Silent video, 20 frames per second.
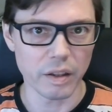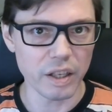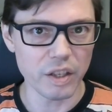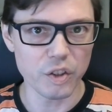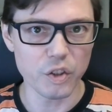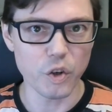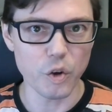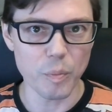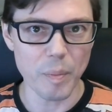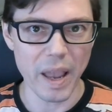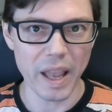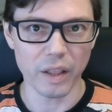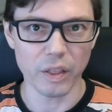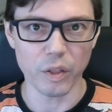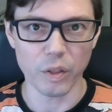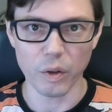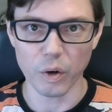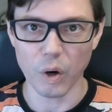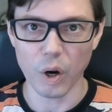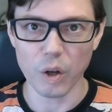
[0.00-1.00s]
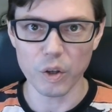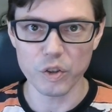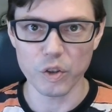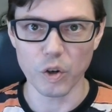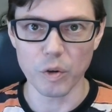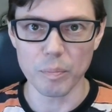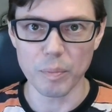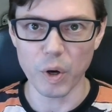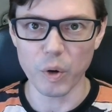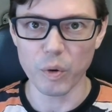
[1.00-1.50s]
These two men, they're
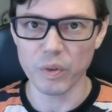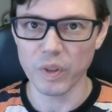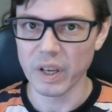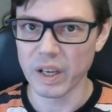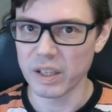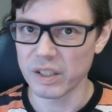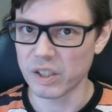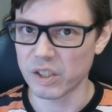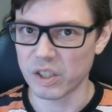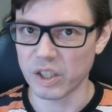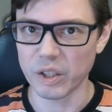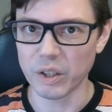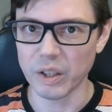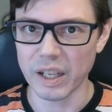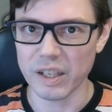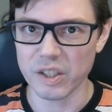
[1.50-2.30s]
also both still